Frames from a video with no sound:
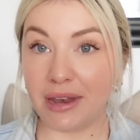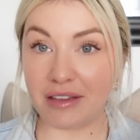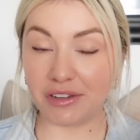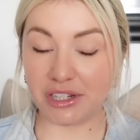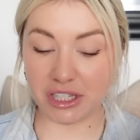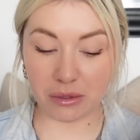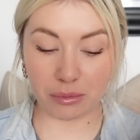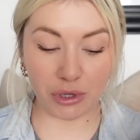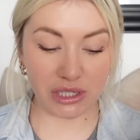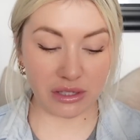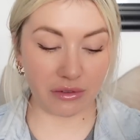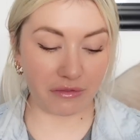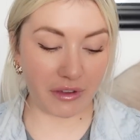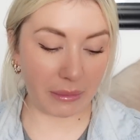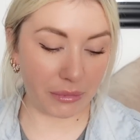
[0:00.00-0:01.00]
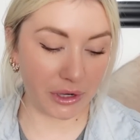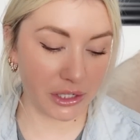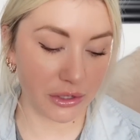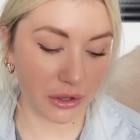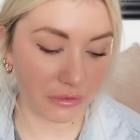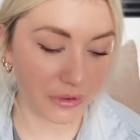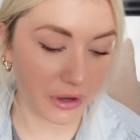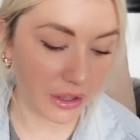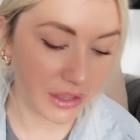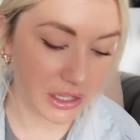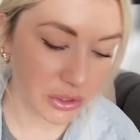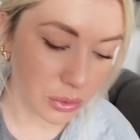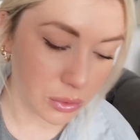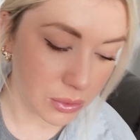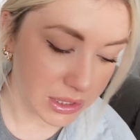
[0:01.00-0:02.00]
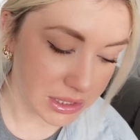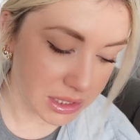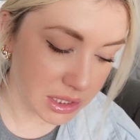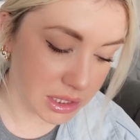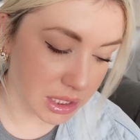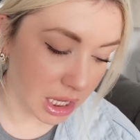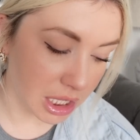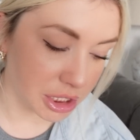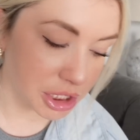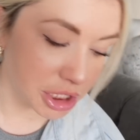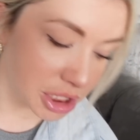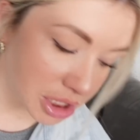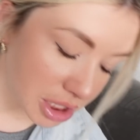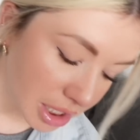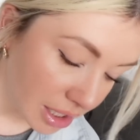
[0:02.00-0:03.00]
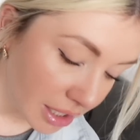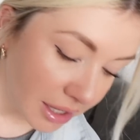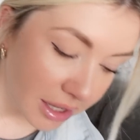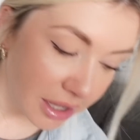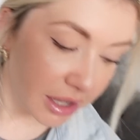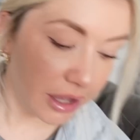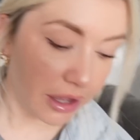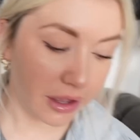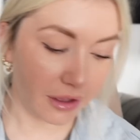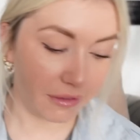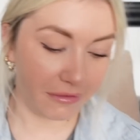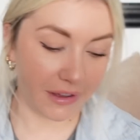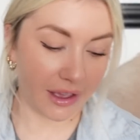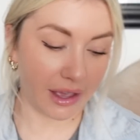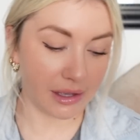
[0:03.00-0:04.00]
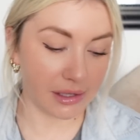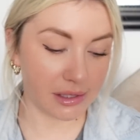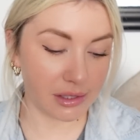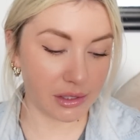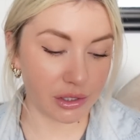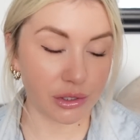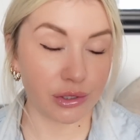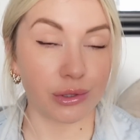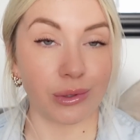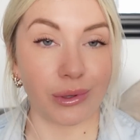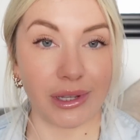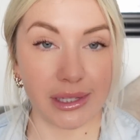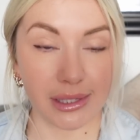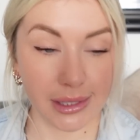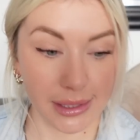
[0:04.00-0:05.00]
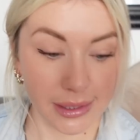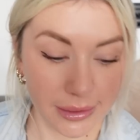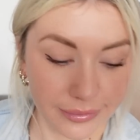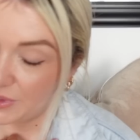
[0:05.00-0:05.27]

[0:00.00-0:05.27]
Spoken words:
never disappoints for fabric softener. There's always such a vast choice.